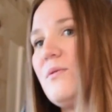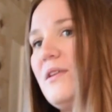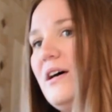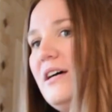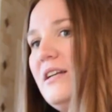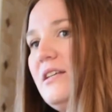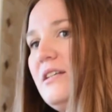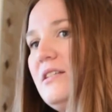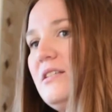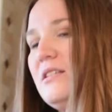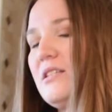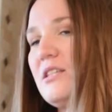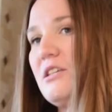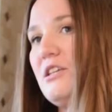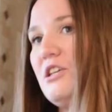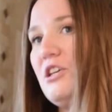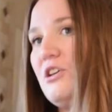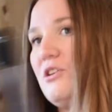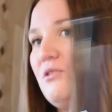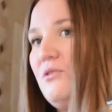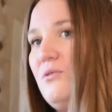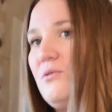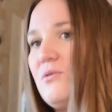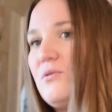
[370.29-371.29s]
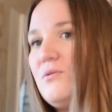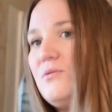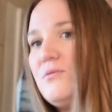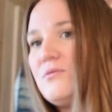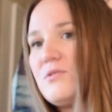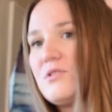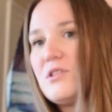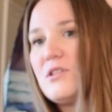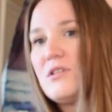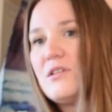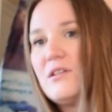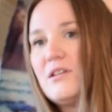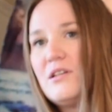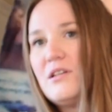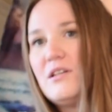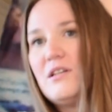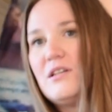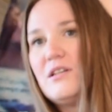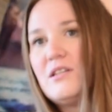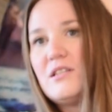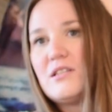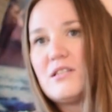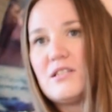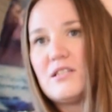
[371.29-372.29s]
that is cute.
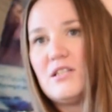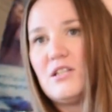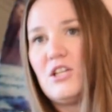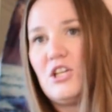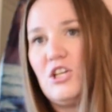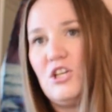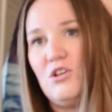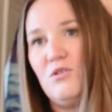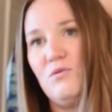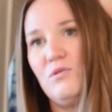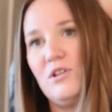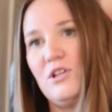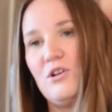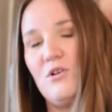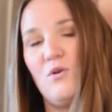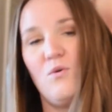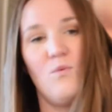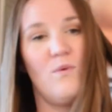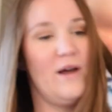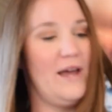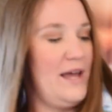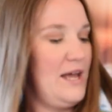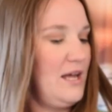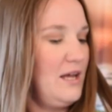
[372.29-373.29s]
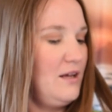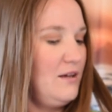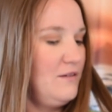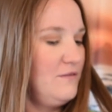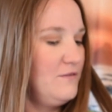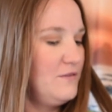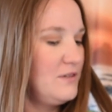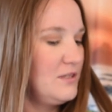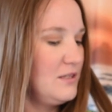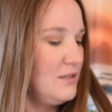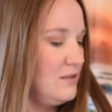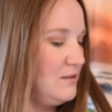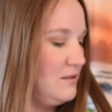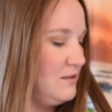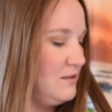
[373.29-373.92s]
It's a cute little waves.